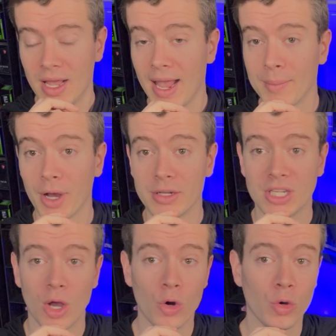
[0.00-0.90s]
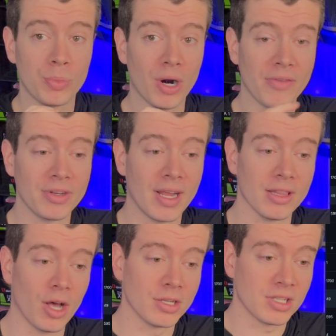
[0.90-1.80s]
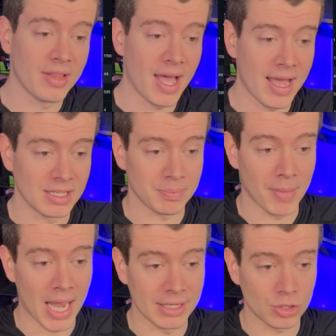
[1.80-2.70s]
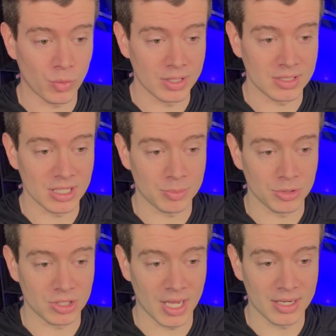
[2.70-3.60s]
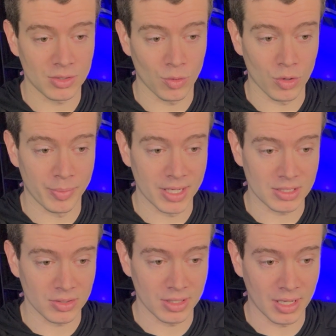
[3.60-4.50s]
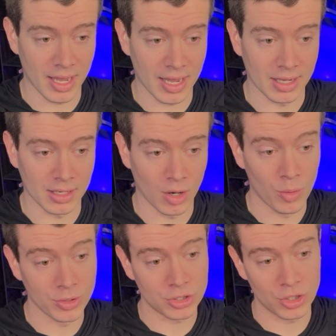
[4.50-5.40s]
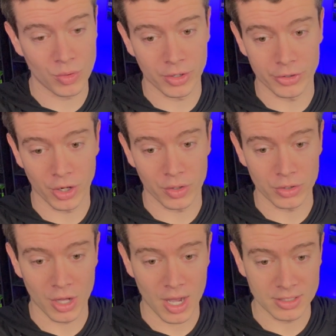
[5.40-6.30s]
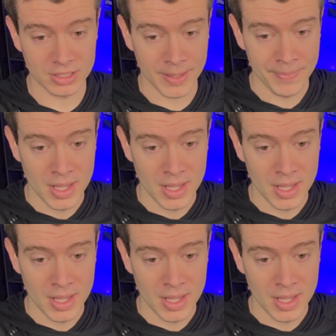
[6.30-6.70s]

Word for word: And my total profit net loss on that is minus twenty-six percent, or basically a almost two hundred dollar loss.